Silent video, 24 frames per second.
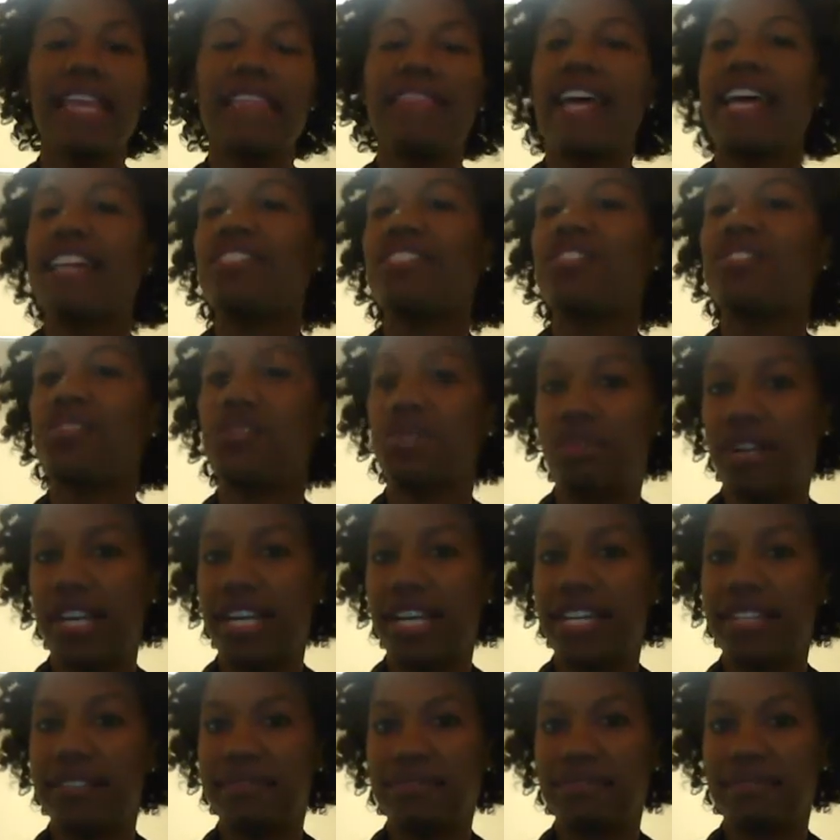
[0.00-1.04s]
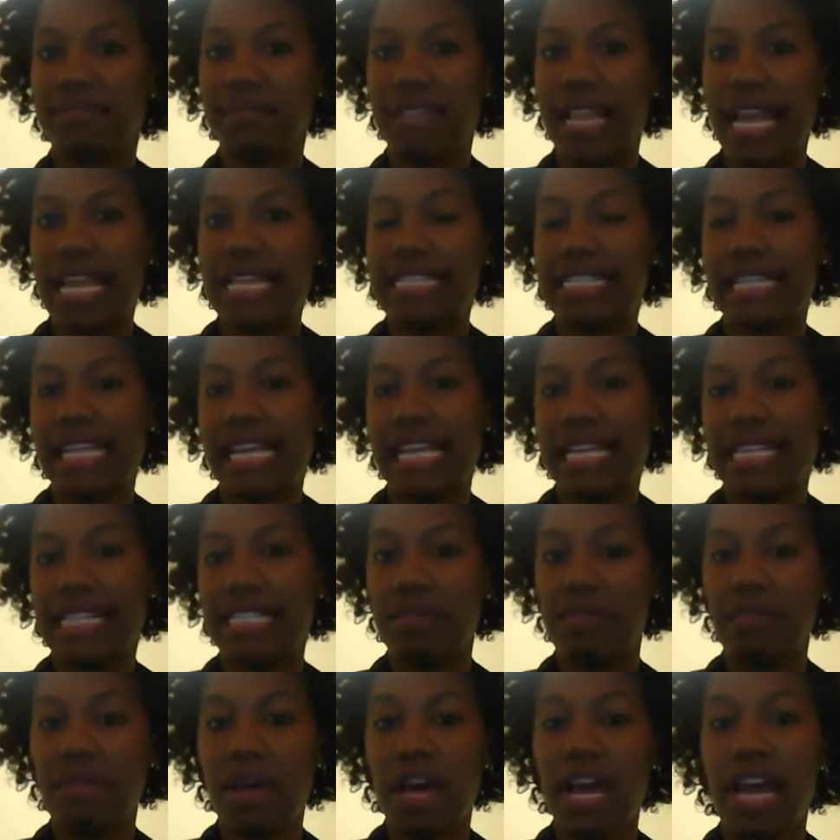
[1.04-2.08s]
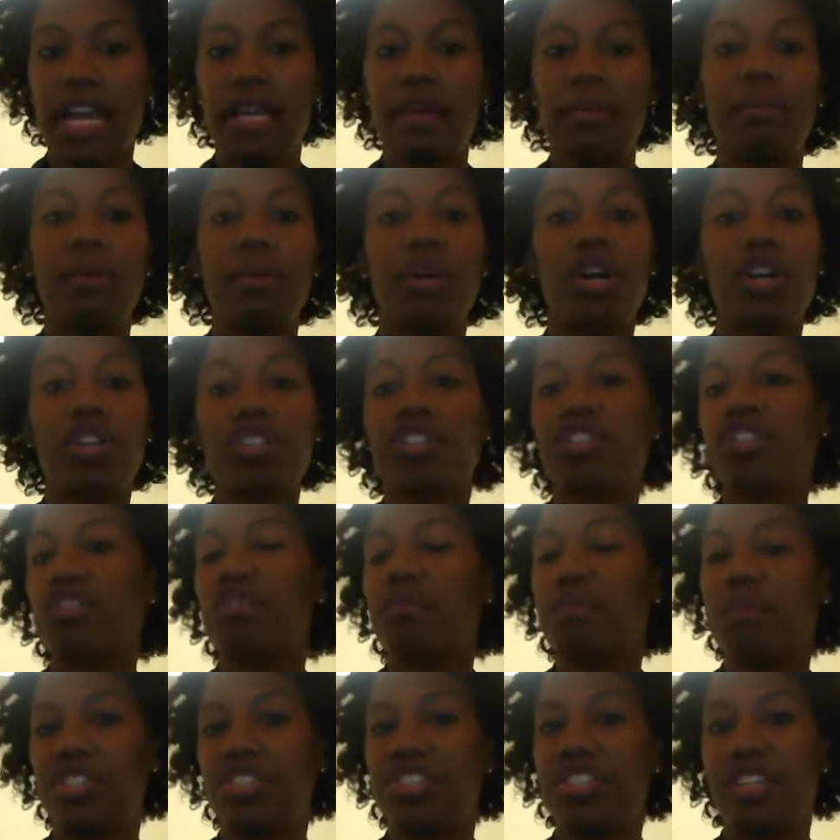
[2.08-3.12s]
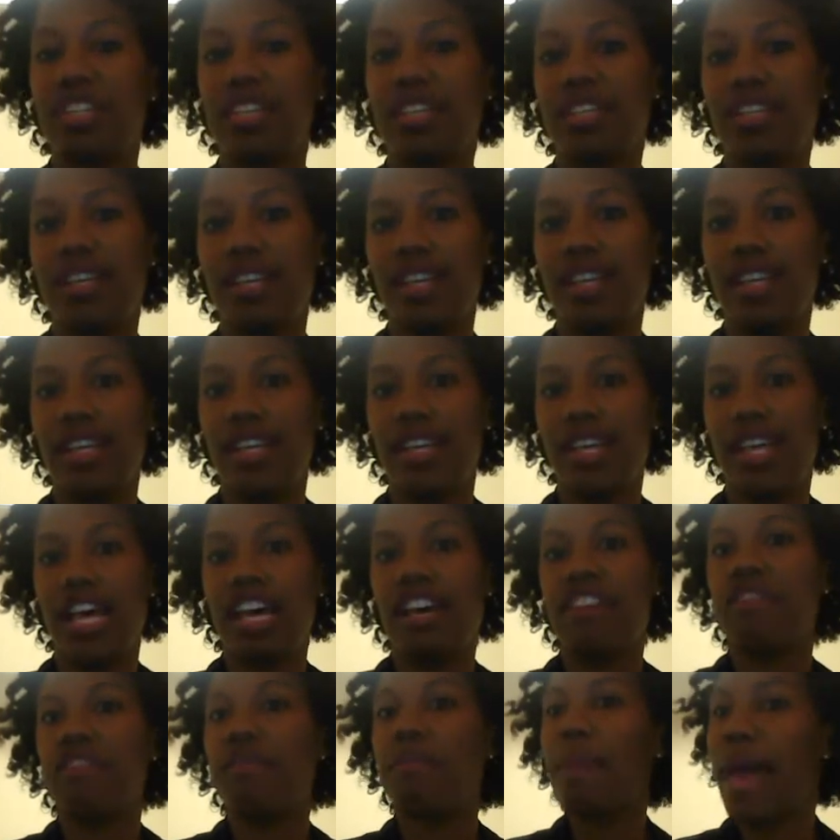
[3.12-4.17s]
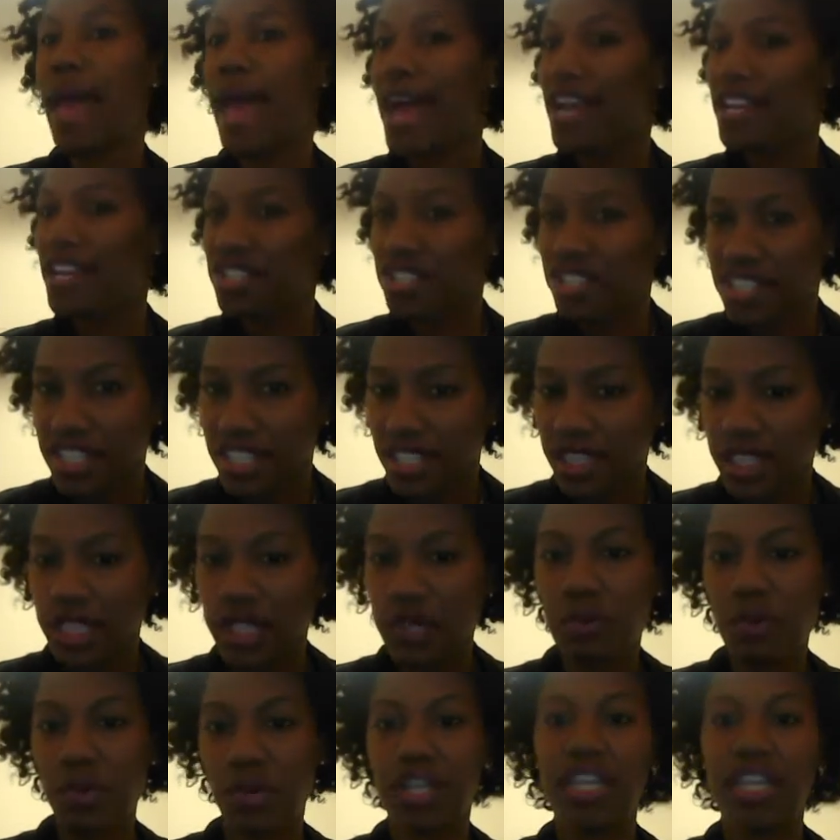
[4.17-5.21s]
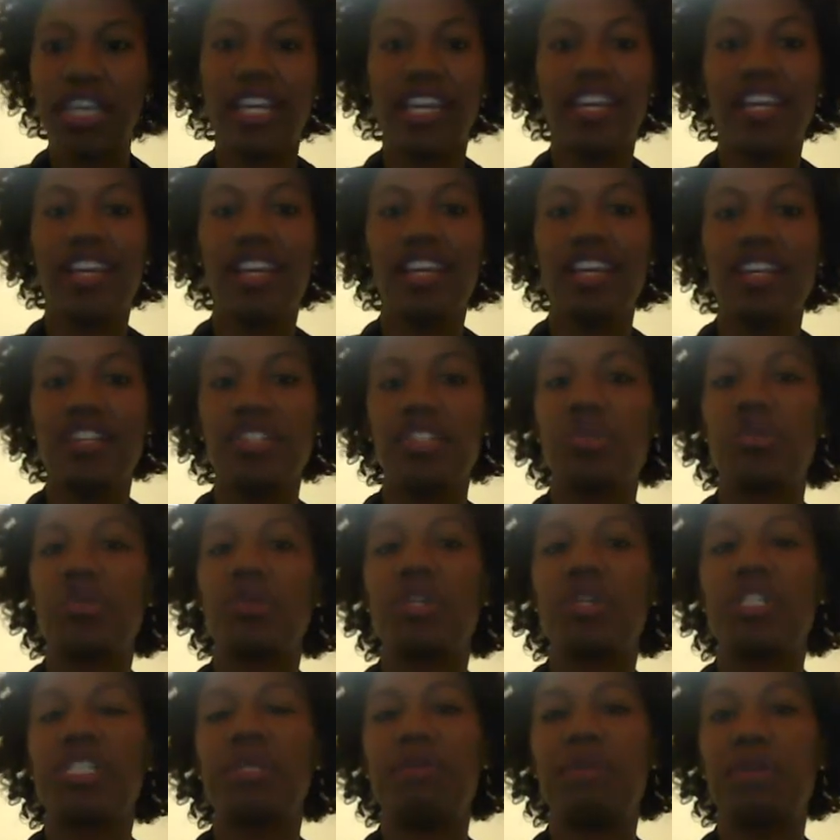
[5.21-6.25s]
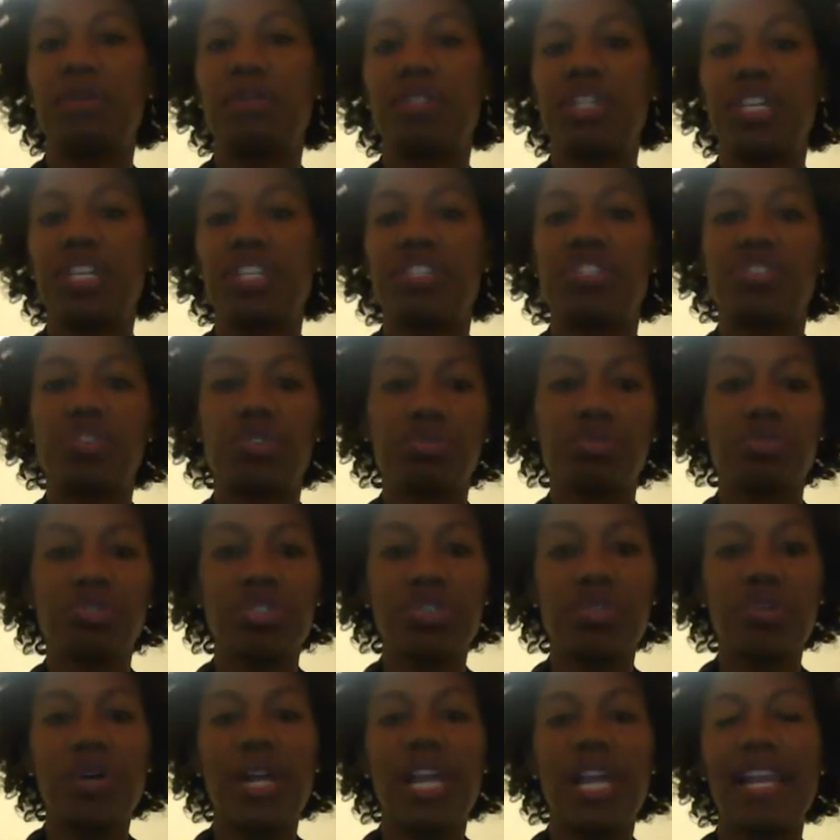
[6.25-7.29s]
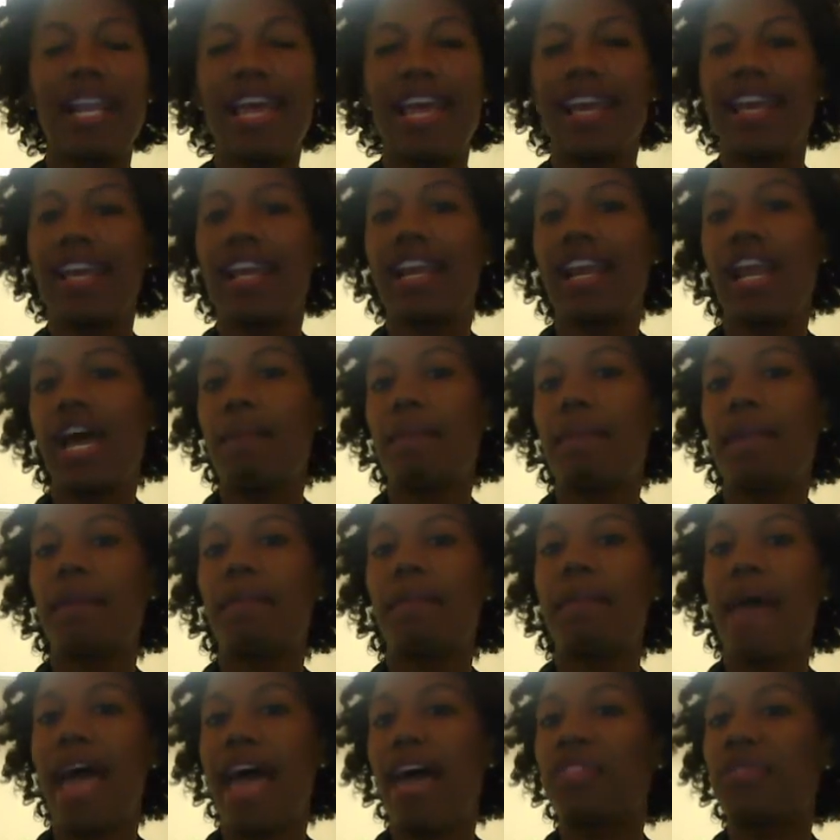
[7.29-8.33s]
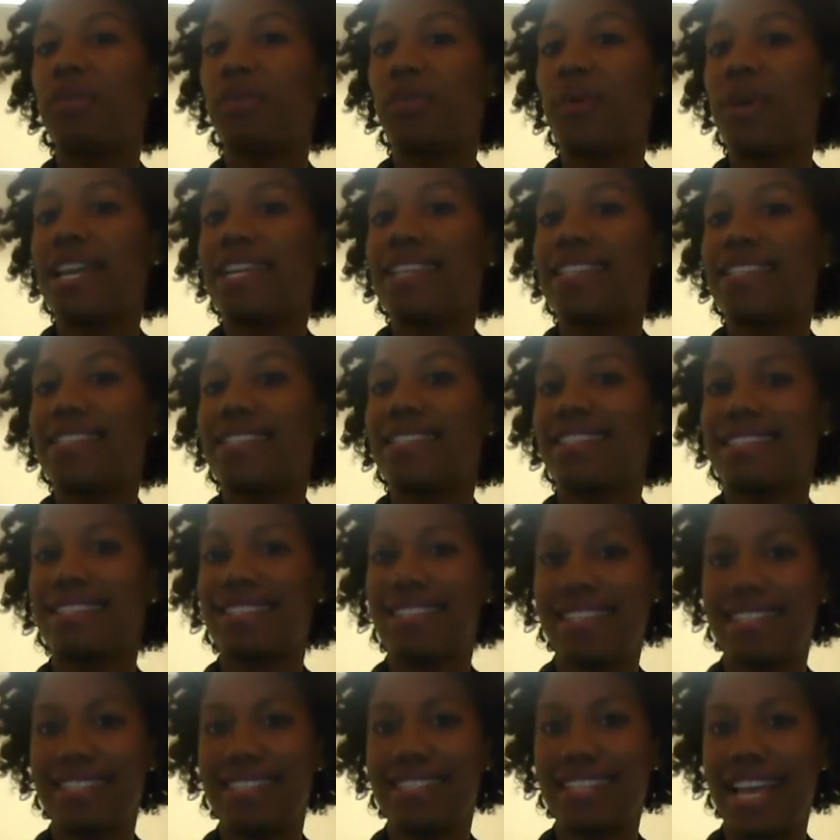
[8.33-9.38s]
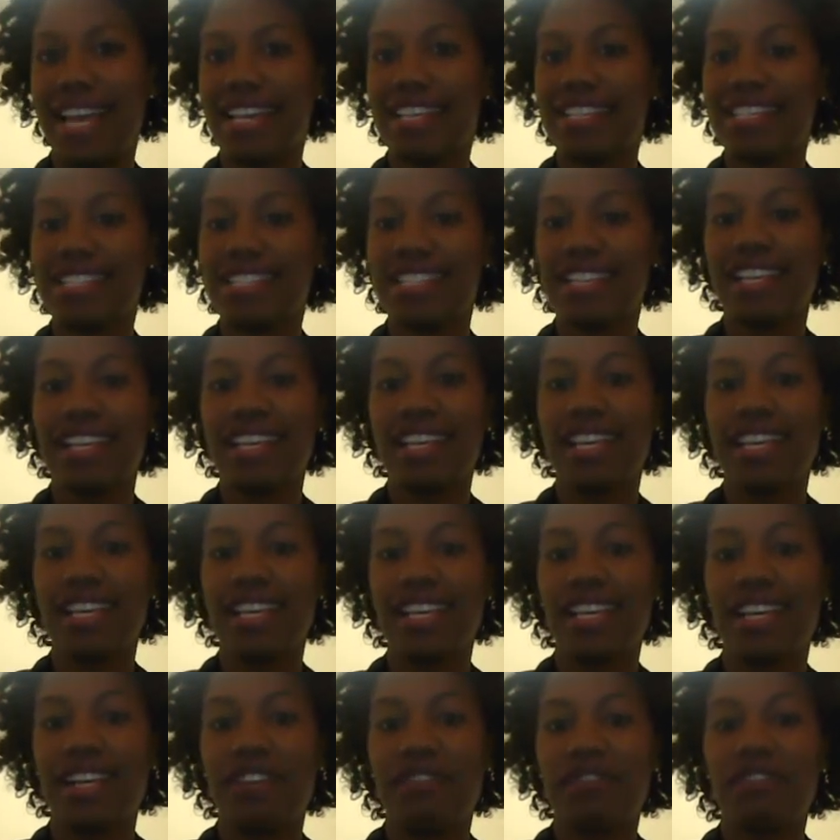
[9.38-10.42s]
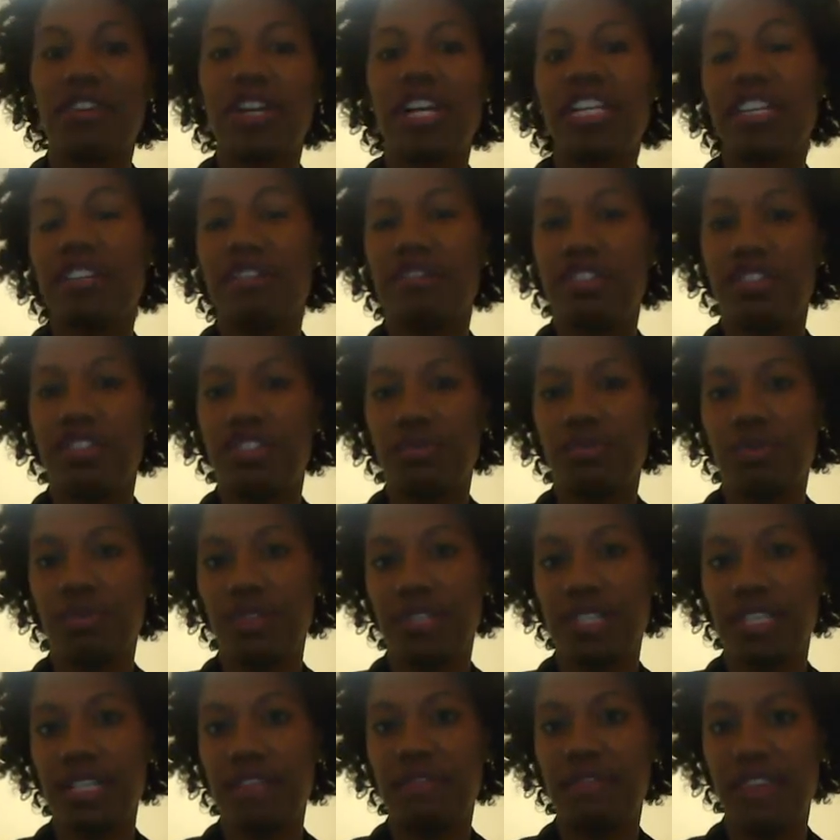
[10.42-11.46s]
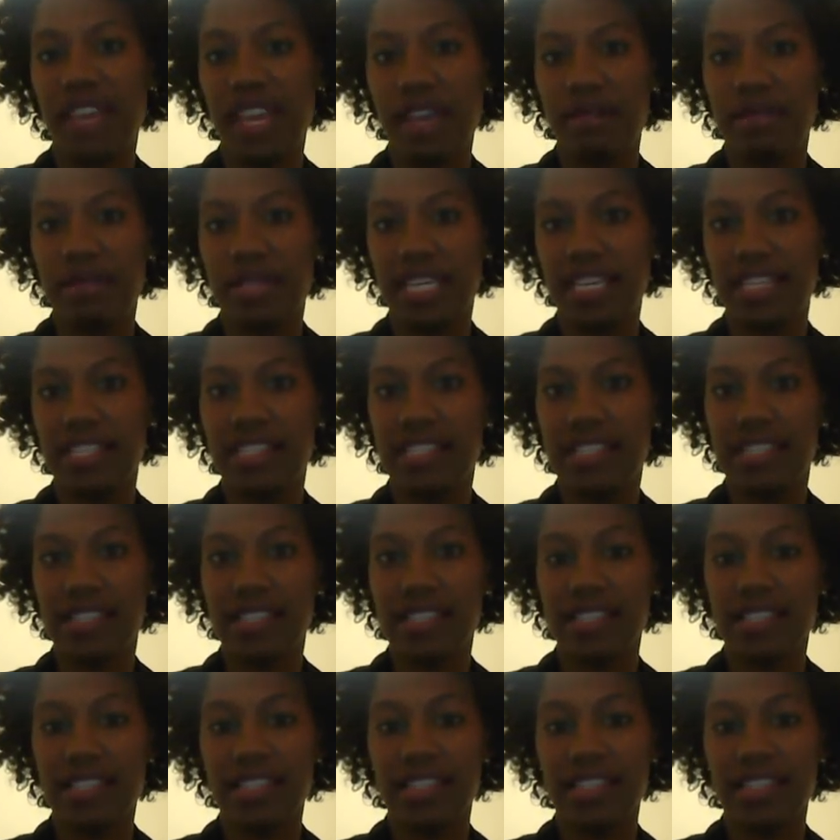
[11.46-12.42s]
That story has led to my personal mission of passionately working towards building social and economic pathways to success for individuals and families.